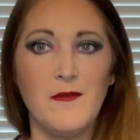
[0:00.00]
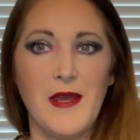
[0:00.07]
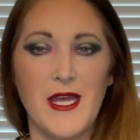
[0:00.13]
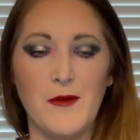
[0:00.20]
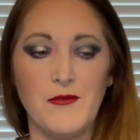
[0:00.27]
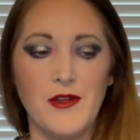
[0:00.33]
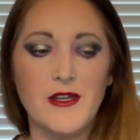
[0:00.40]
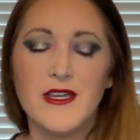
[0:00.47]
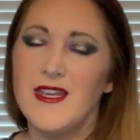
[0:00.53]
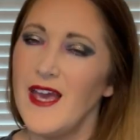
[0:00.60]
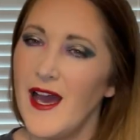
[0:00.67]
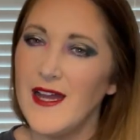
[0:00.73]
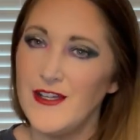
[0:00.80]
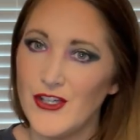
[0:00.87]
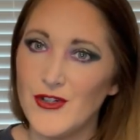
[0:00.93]
the makeup look? Yeah,
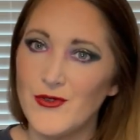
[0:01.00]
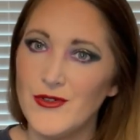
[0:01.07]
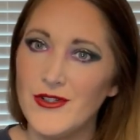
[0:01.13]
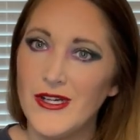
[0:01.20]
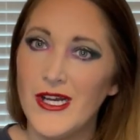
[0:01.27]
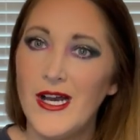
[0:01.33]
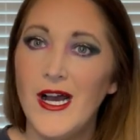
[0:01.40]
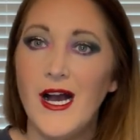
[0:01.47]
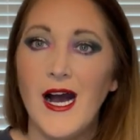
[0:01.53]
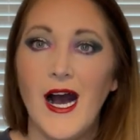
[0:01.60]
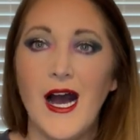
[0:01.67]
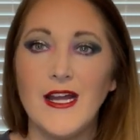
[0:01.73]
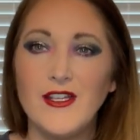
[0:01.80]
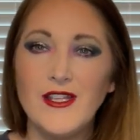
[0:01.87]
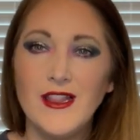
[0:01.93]
I do.
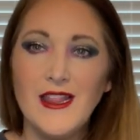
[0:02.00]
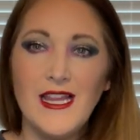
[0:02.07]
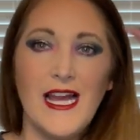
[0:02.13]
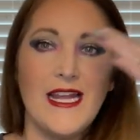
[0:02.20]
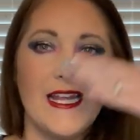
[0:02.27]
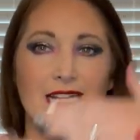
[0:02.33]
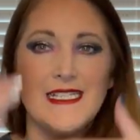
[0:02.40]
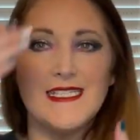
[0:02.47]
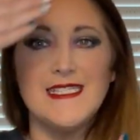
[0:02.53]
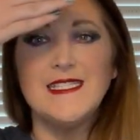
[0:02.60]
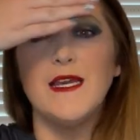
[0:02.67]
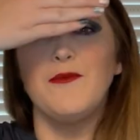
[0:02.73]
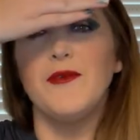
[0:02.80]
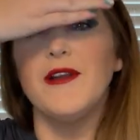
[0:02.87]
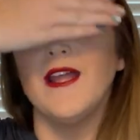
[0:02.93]
I like it as
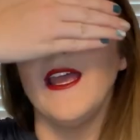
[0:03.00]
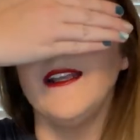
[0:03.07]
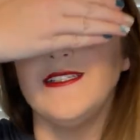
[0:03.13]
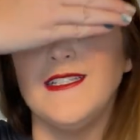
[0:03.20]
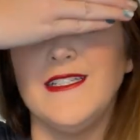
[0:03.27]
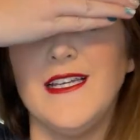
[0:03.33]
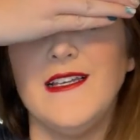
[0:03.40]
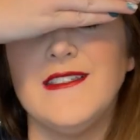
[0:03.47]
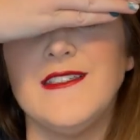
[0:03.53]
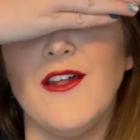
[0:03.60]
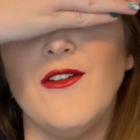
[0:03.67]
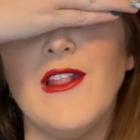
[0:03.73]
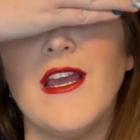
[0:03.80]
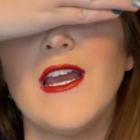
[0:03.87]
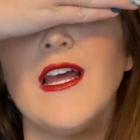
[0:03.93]
separate entities
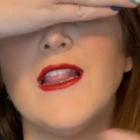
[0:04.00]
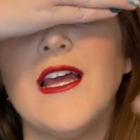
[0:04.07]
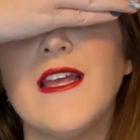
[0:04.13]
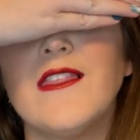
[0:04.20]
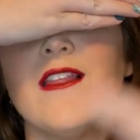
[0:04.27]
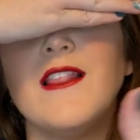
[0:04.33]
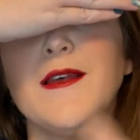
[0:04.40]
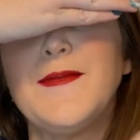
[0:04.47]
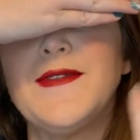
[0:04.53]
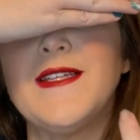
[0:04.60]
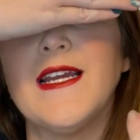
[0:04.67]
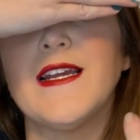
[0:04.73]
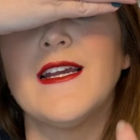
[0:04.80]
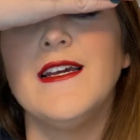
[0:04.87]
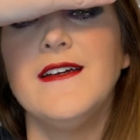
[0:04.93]
though. Like I like the
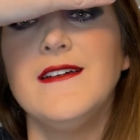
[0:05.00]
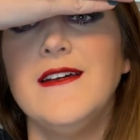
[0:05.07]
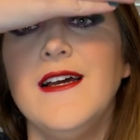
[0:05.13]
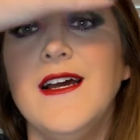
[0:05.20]
lipstick